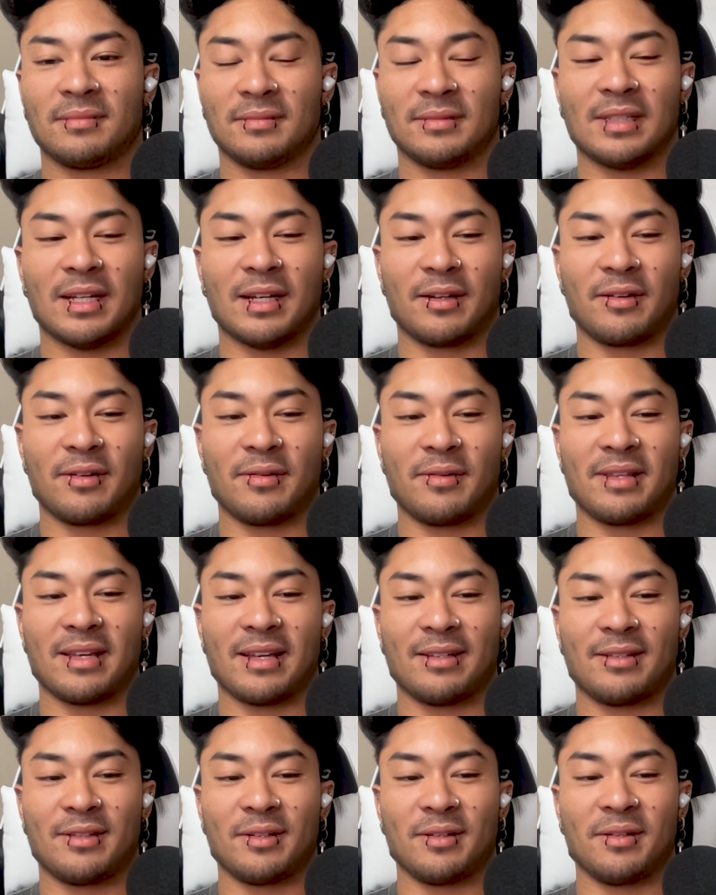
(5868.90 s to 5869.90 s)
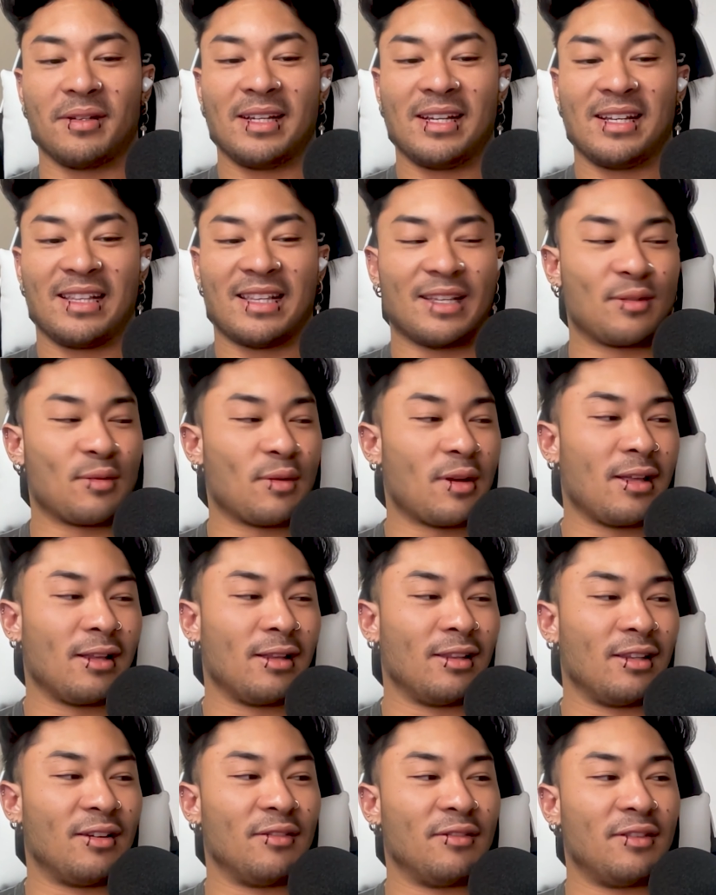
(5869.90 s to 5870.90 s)
I agree with that too. That's why I
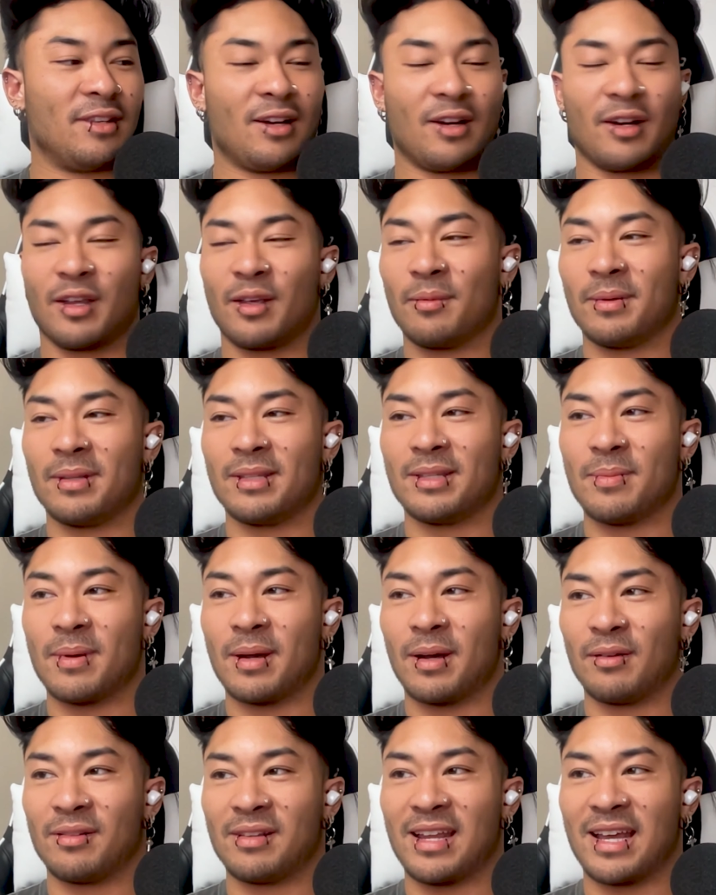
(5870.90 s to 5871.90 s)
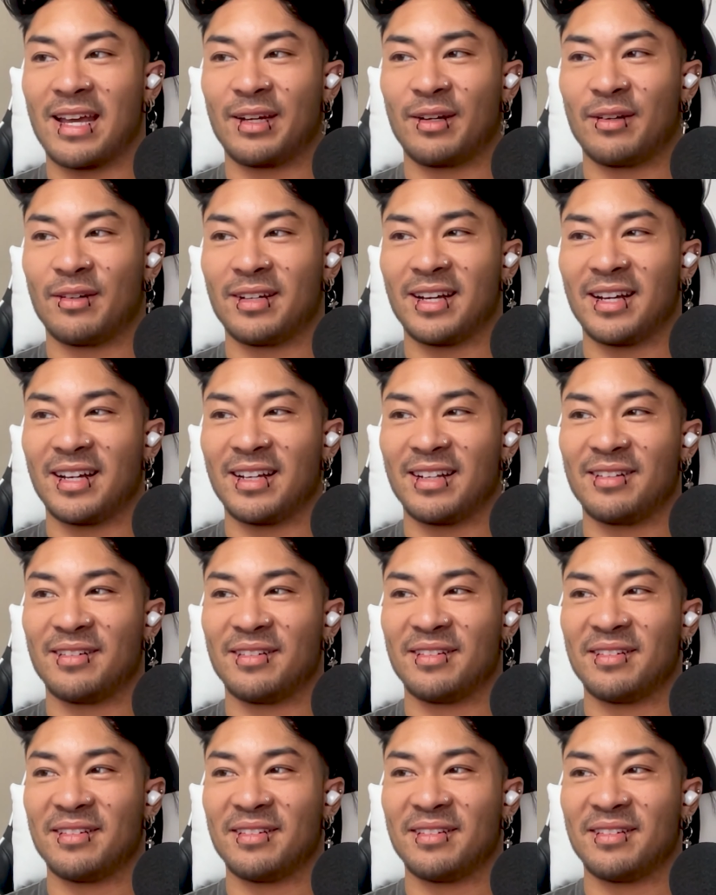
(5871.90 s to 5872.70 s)
love the arguments about natty or not.